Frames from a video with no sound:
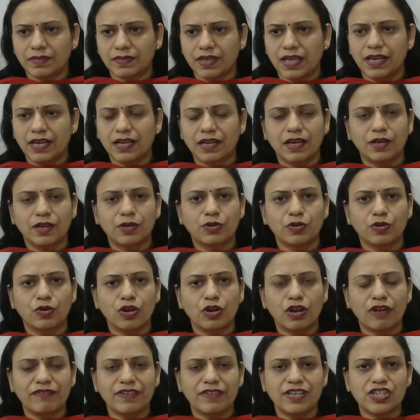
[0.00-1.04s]
in control
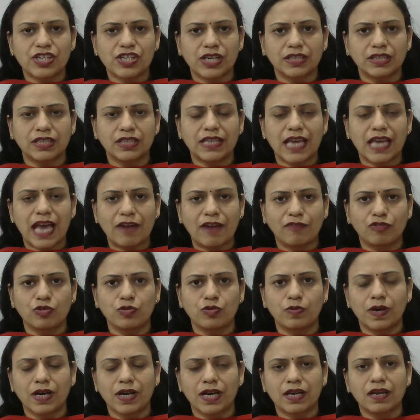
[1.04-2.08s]
of each other. They have
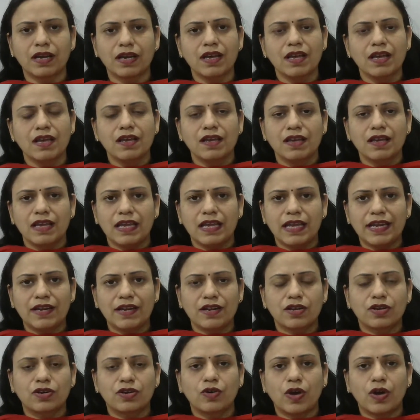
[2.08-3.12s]
to work
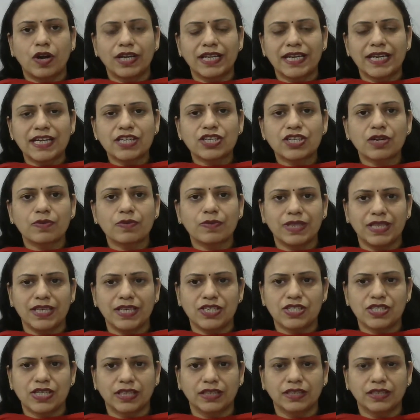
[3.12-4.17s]
in coordination with
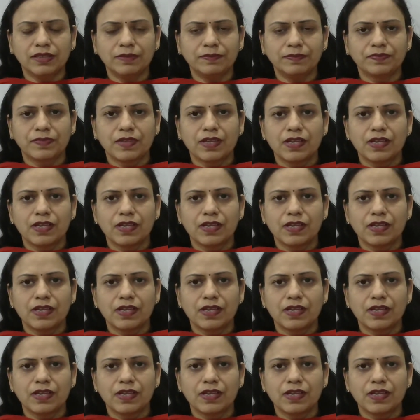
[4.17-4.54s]
each other.